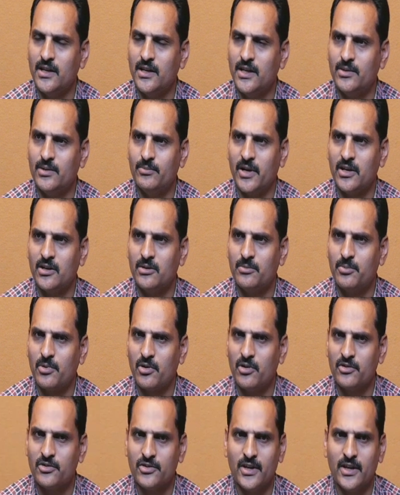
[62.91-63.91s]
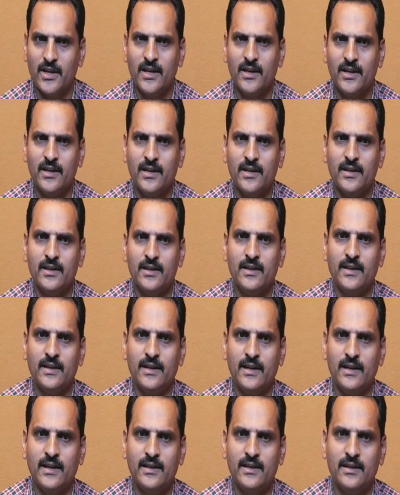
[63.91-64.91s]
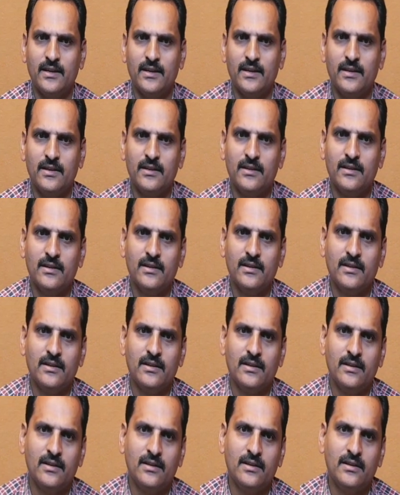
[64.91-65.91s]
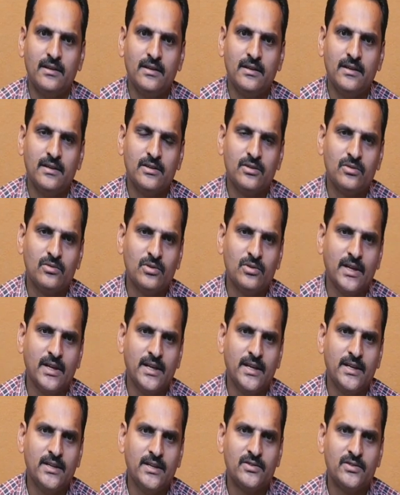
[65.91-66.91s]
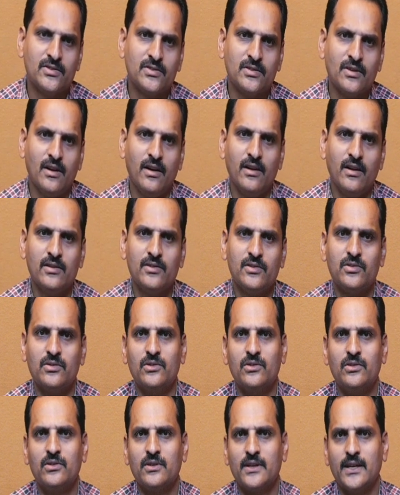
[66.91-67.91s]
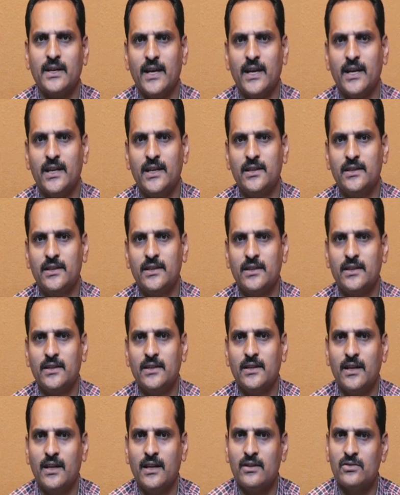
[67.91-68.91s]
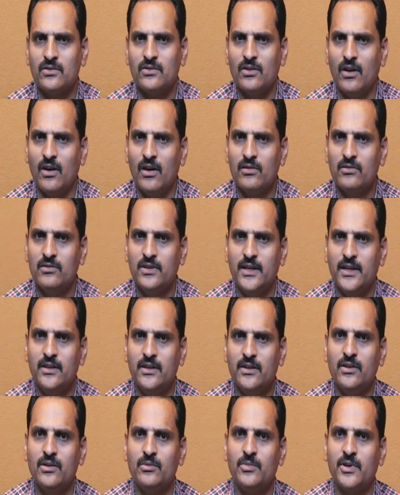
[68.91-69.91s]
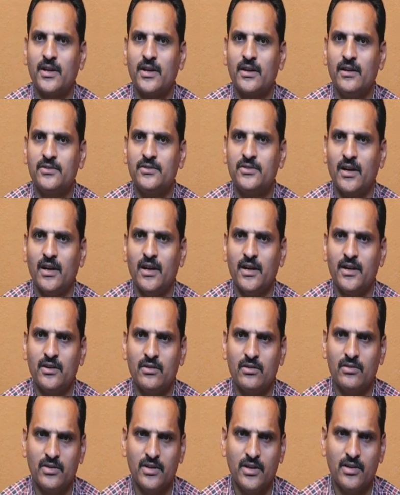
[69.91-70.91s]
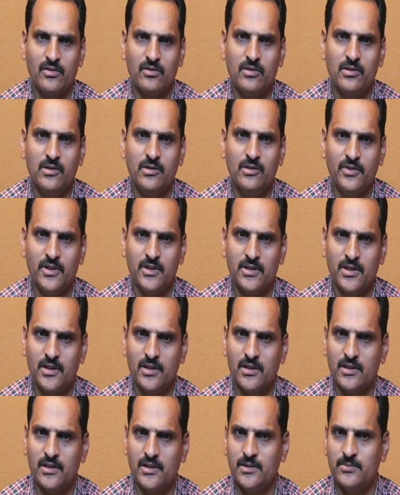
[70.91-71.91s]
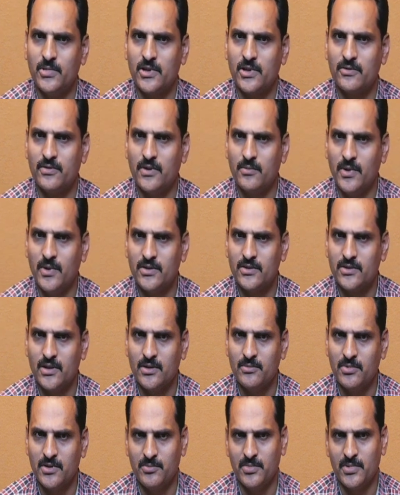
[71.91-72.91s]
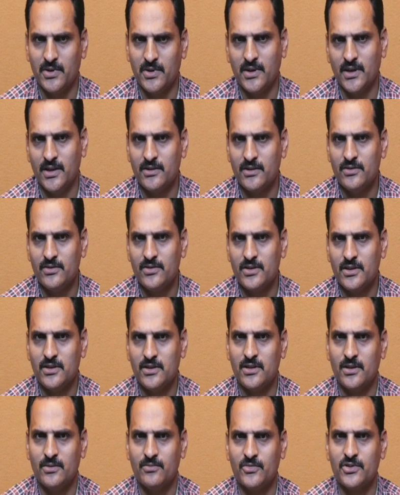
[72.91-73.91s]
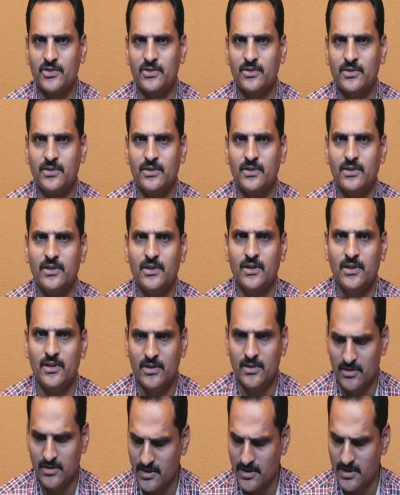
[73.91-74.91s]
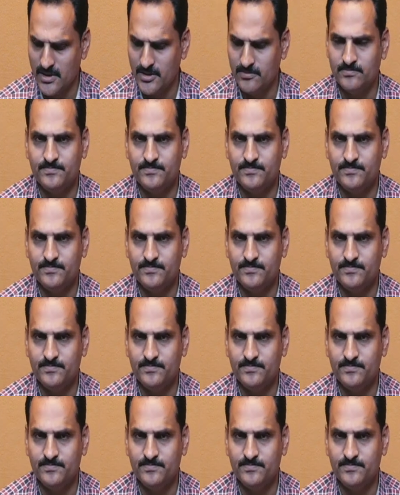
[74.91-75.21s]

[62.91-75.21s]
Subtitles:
in bioprocessing, and students also can solve the numericals related to the coefficient of performance of refrigeration systems. Okay.